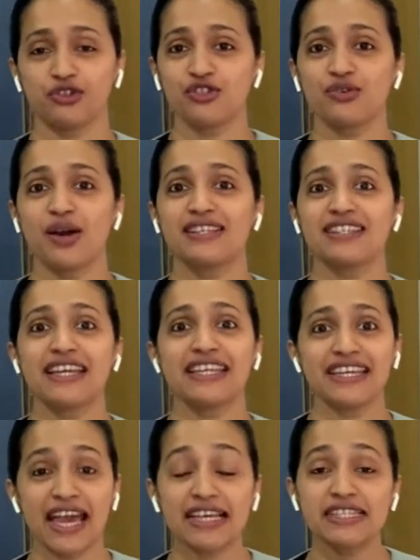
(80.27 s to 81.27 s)
So I said,
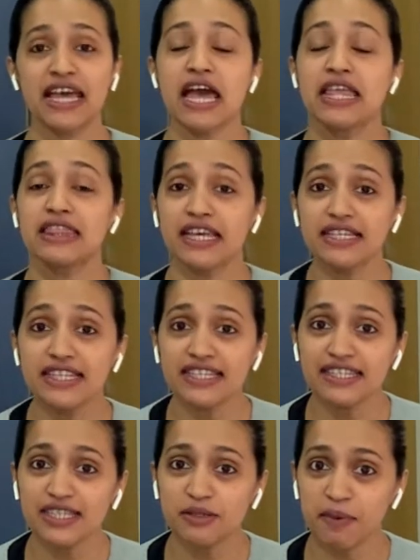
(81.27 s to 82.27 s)
yes, this is
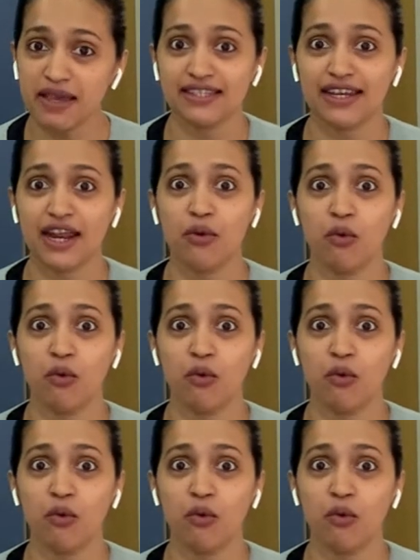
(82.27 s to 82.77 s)
a space that I